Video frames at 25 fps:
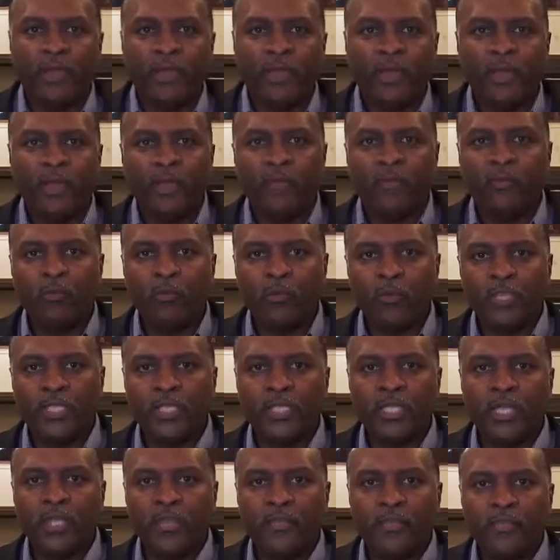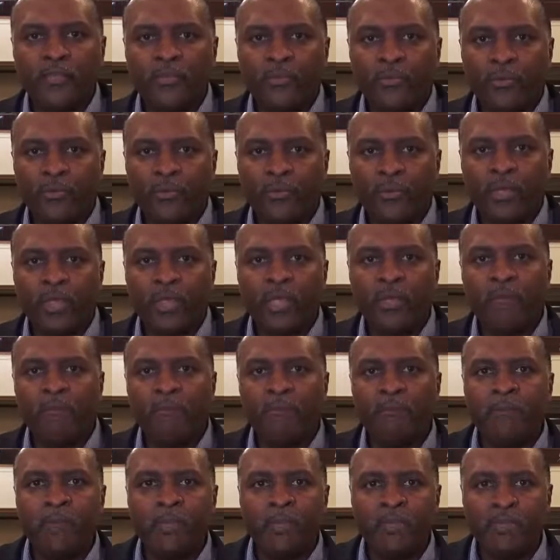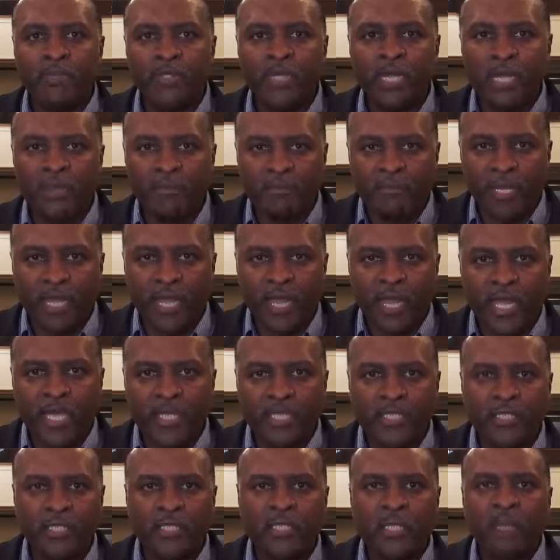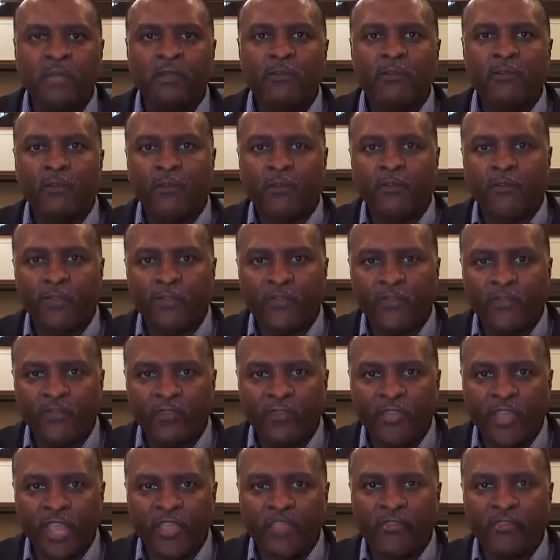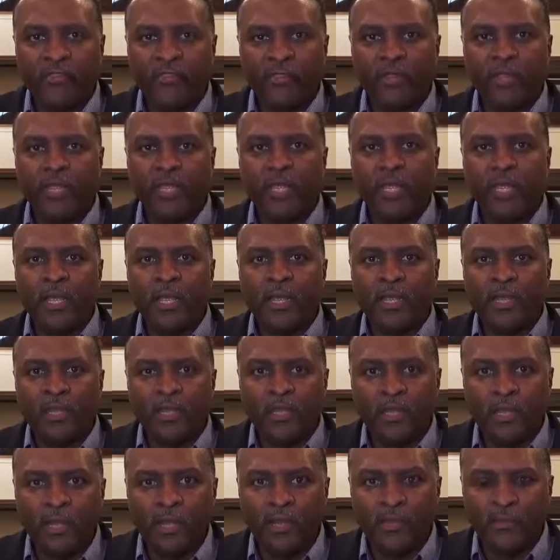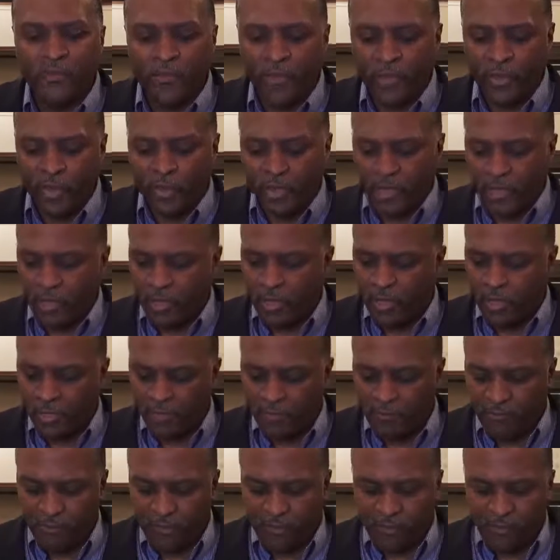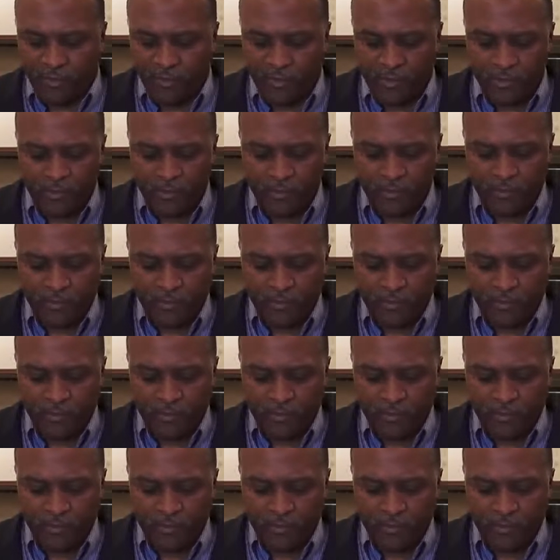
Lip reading: we'll see 3 building blocks for successfully launching a vision.